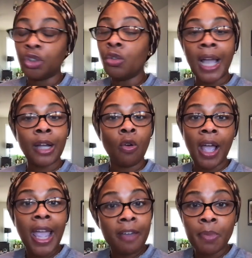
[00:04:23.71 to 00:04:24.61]
You're not going
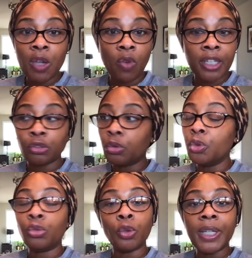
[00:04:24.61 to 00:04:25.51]
to have me running
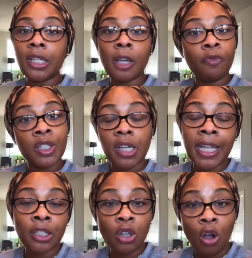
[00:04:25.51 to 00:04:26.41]
through 3 different
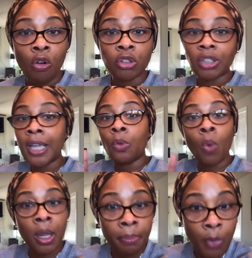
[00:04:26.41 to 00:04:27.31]
ding-dongs in
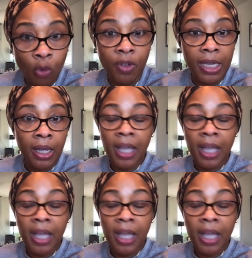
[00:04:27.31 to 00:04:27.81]
1 movie.